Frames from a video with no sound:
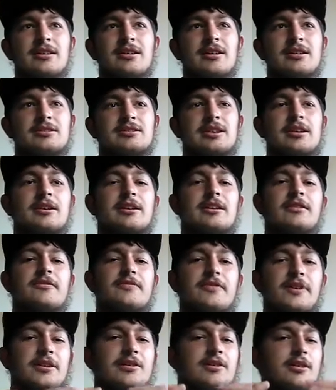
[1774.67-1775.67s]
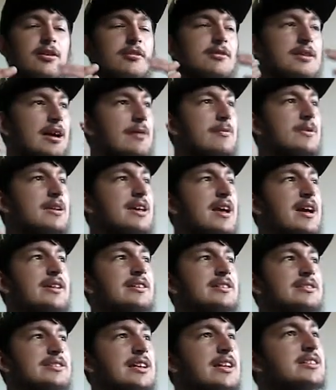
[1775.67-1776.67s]
So they're going to think, okay, well, yeah,
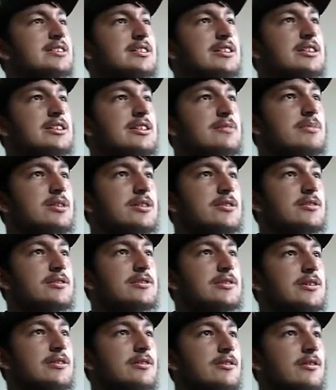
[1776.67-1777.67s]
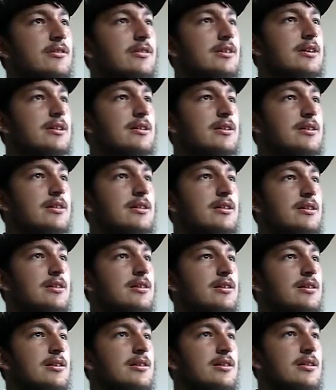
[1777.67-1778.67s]
this guy's going to give me a good deal on it.
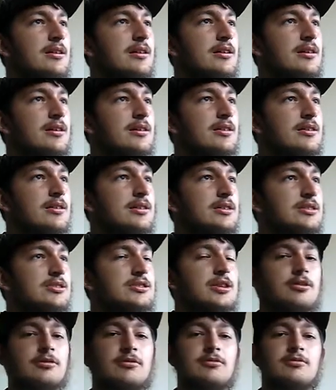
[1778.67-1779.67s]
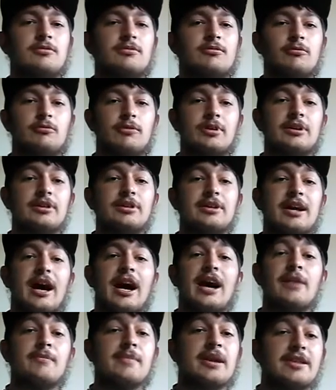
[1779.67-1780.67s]
So really,
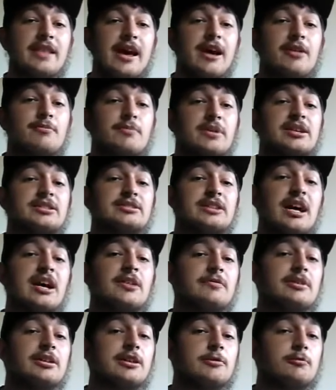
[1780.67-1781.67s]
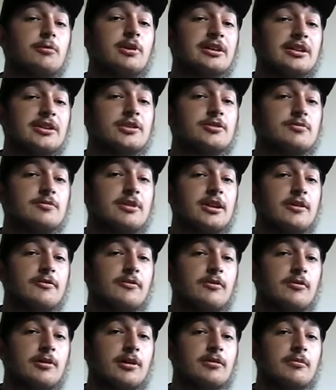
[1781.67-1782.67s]
I made out because I really wanted 20
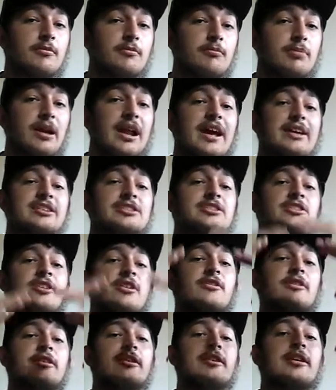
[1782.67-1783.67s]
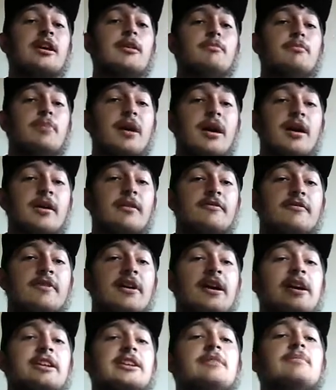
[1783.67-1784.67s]
for it, but I started above
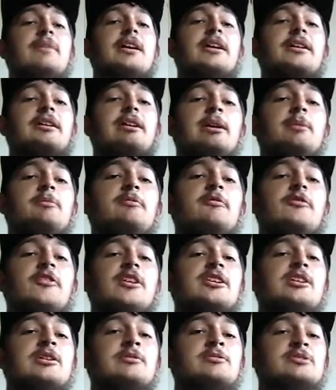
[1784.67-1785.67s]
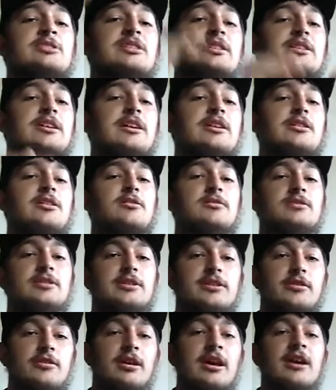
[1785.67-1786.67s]
to make him think he was going to get a good
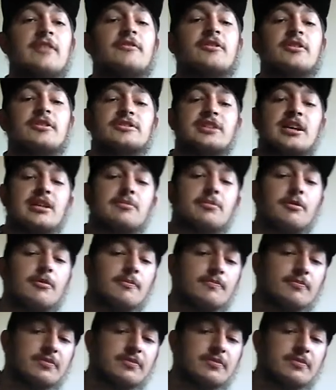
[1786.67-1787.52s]
deal. For example,